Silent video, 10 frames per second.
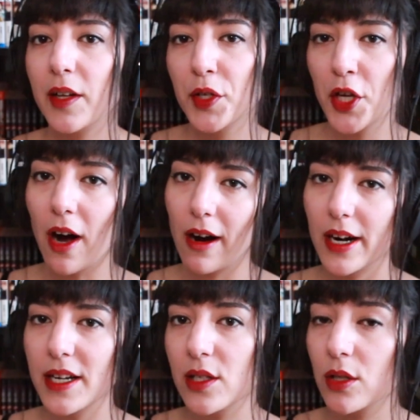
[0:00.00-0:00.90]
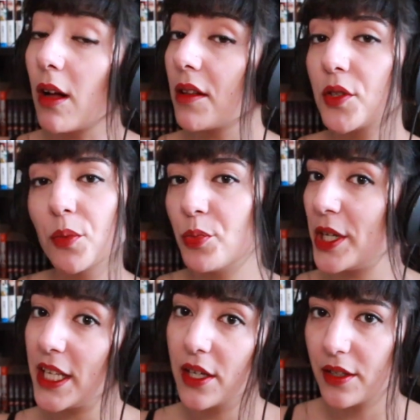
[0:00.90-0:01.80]
The art is also
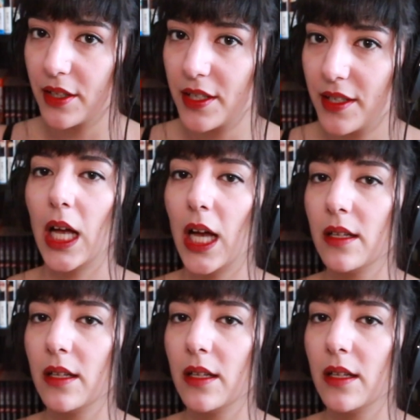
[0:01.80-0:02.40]
pretty good.